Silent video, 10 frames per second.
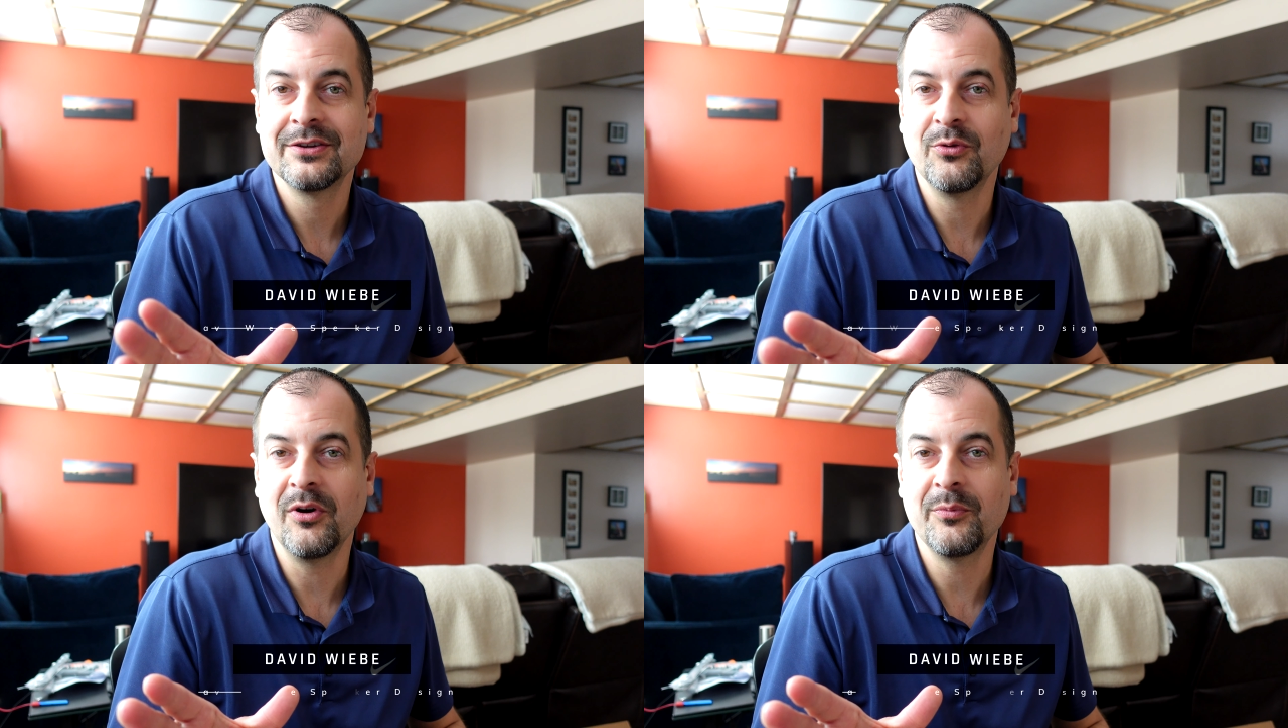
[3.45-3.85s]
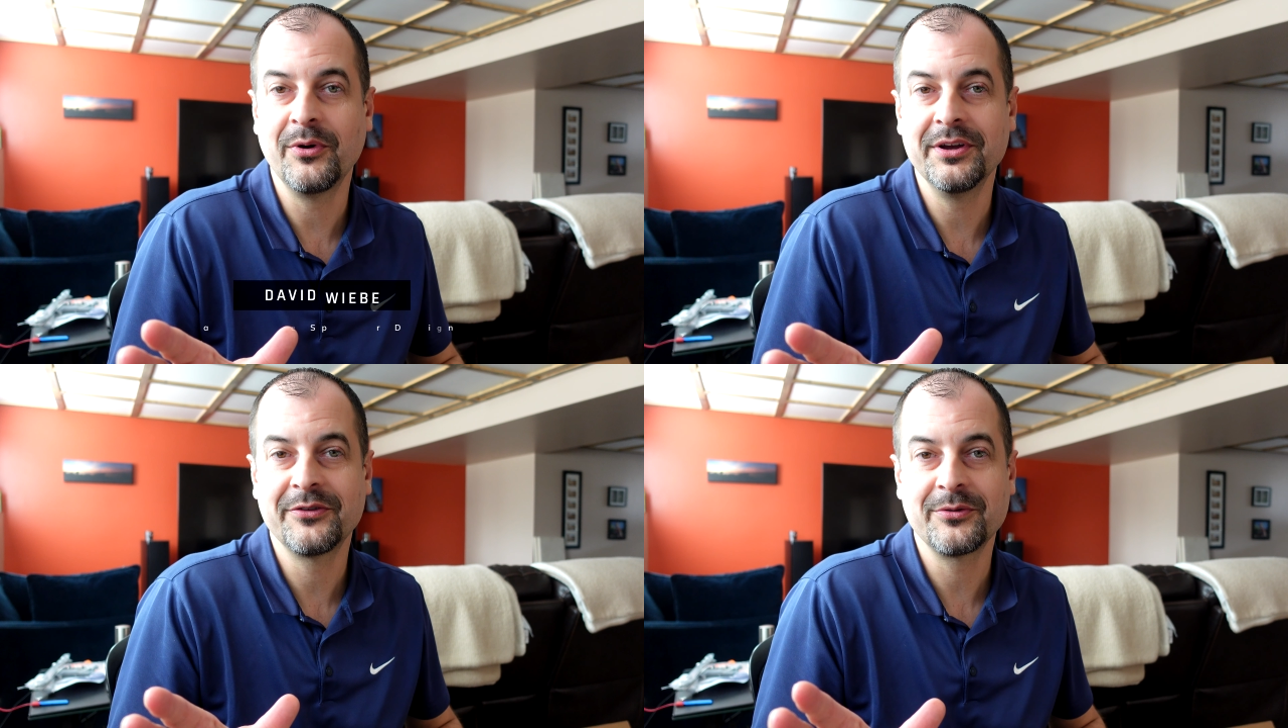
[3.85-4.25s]

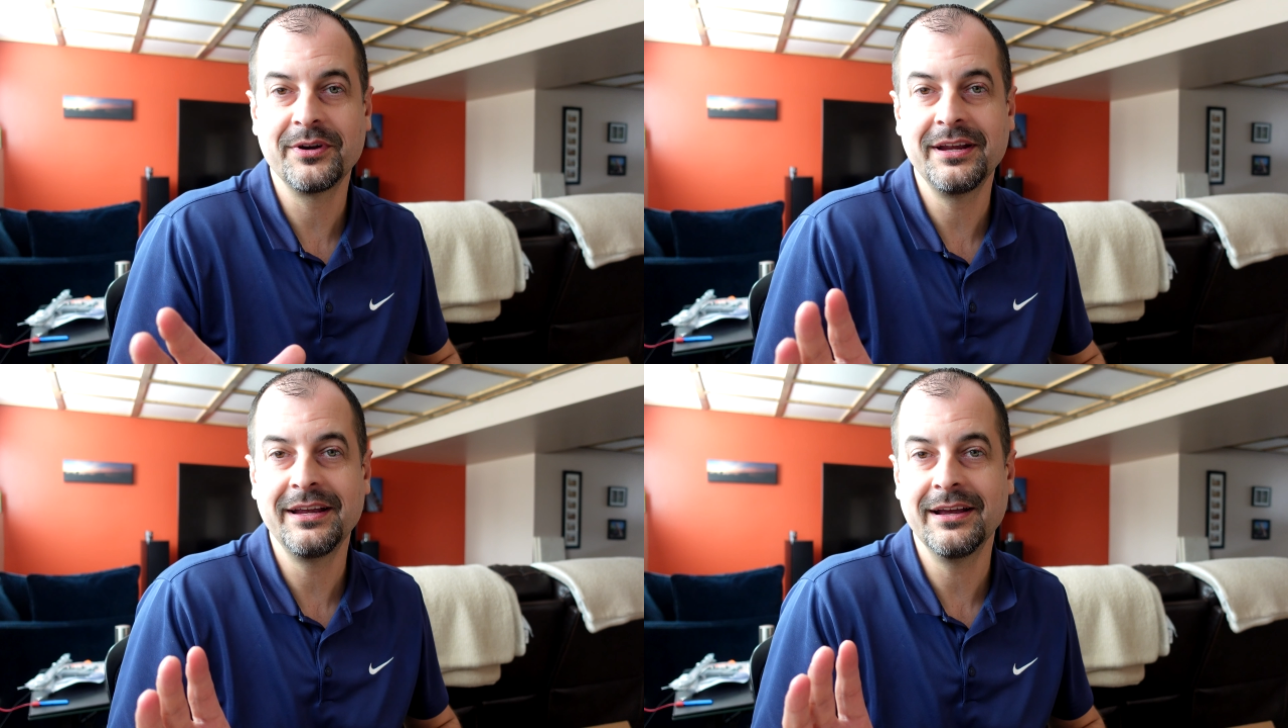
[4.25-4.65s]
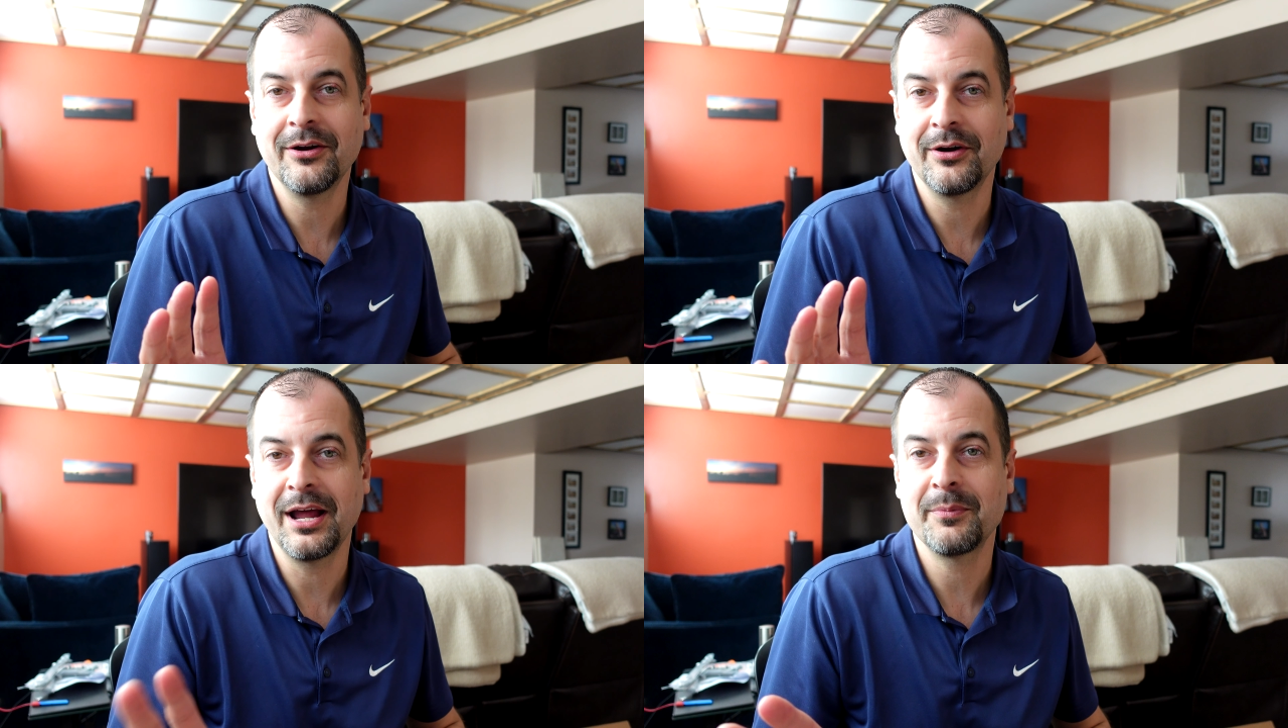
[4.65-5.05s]
12.3
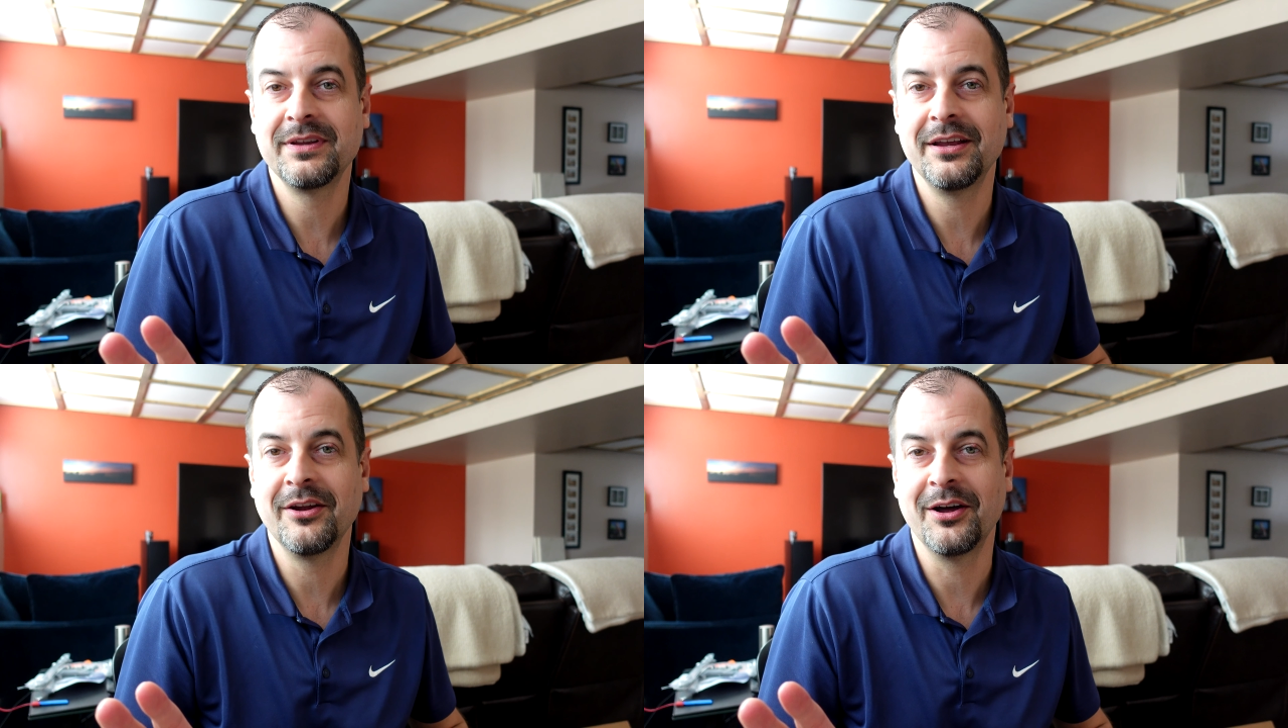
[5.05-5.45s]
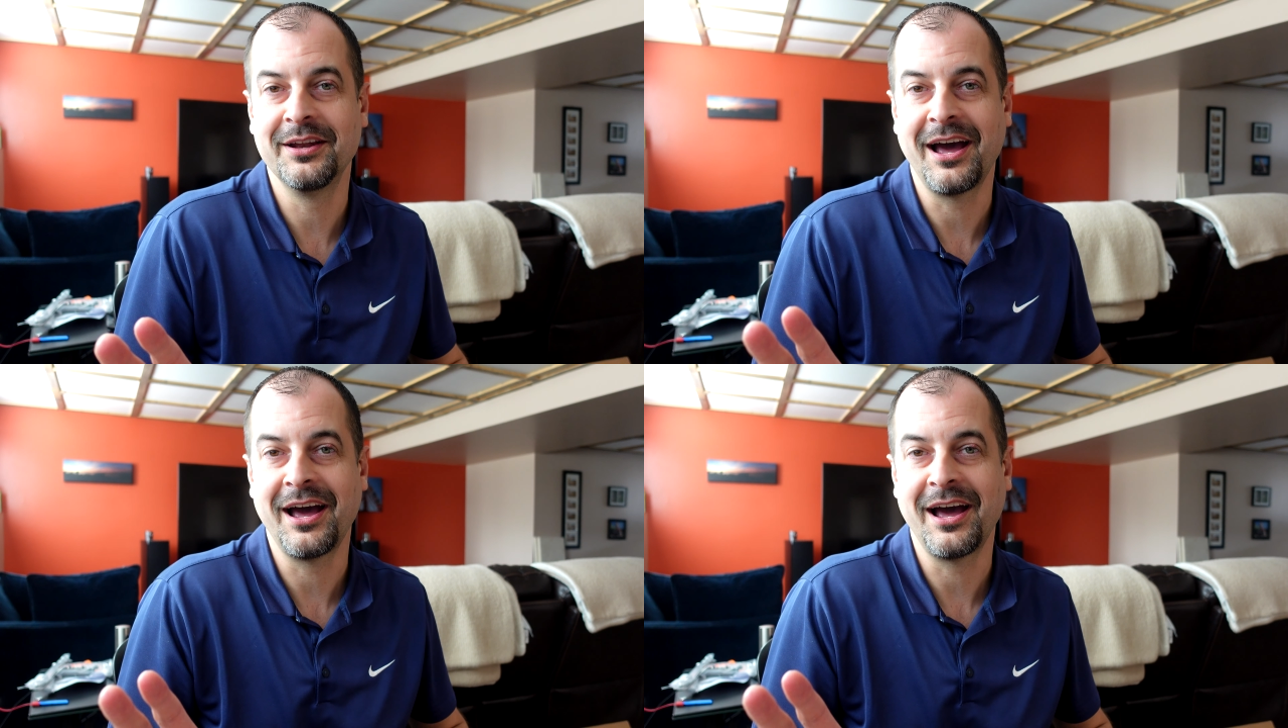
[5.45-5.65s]
or an update on